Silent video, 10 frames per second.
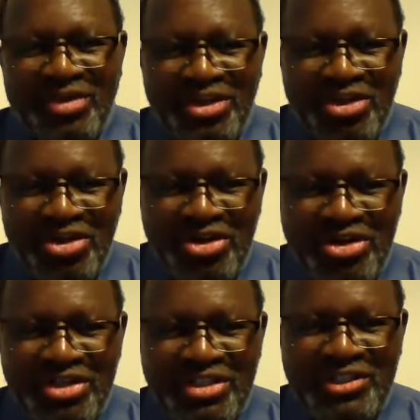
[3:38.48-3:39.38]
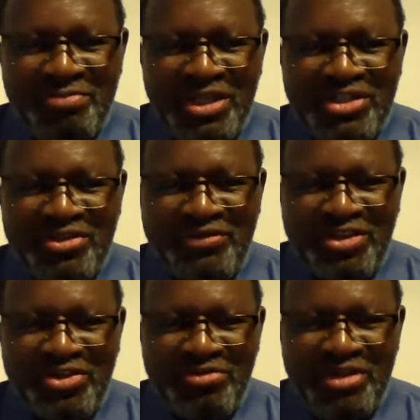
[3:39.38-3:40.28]
When God speaks
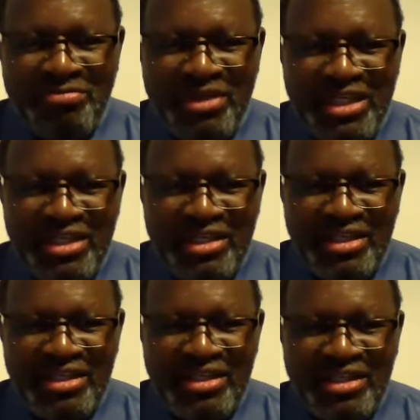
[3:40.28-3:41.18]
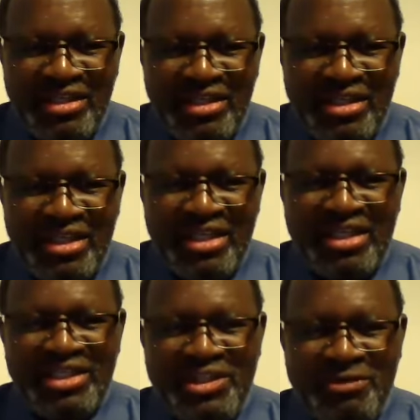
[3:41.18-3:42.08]
of a human being,
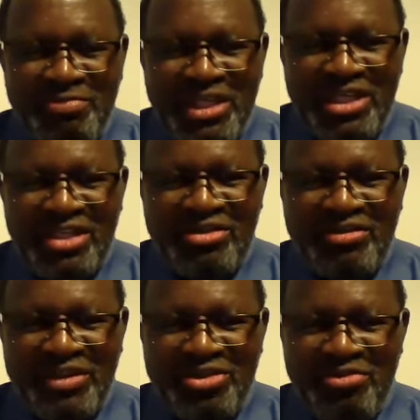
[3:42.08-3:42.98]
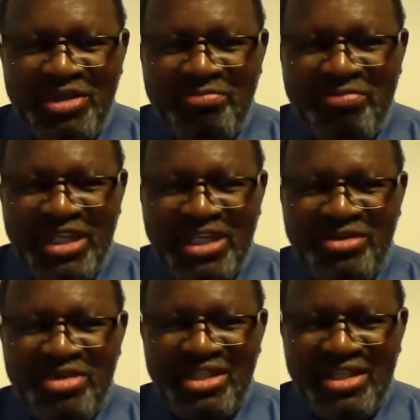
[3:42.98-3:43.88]
he is speaking of a human
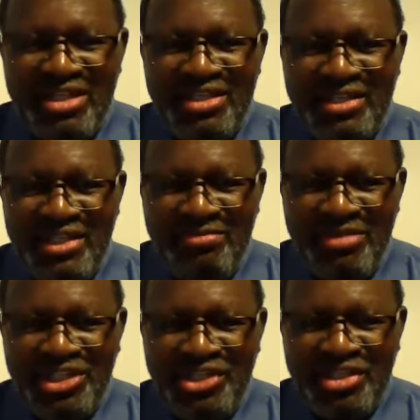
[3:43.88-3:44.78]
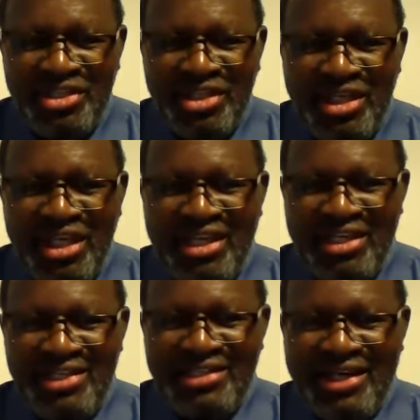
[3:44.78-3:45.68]
being with his image
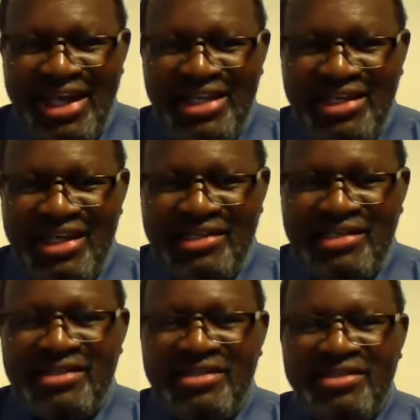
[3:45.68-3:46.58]
and his likeness.